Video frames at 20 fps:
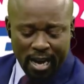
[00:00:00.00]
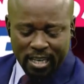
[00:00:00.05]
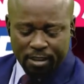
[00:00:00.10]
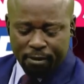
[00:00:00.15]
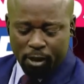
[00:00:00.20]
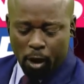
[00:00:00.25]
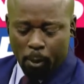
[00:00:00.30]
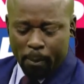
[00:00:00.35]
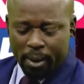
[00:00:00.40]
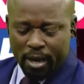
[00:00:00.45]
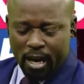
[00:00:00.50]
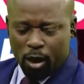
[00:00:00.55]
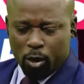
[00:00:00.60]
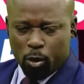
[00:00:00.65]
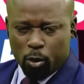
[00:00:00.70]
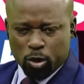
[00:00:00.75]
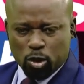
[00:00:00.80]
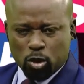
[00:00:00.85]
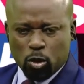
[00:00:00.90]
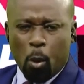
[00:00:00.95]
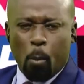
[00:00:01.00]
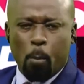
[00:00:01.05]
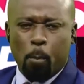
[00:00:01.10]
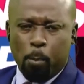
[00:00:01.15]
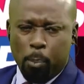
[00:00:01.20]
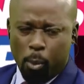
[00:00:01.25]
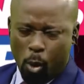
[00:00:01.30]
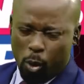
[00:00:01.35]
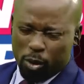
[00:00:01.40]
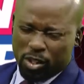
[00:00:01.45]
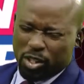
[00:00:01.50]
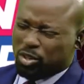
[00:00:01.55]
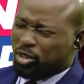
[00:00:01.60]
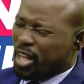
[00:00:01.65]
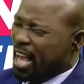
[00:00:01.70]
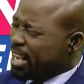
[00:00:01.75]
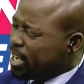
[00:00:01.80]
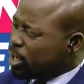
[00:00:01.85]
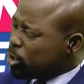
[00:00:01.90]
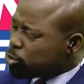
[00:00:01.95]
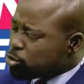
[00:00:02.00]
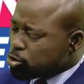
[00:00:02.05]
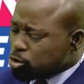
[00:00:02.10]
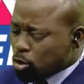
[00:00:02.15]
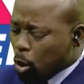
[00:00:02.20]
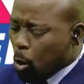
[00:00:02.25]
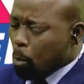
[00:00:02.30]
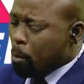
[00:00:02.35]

development across board. Thank you so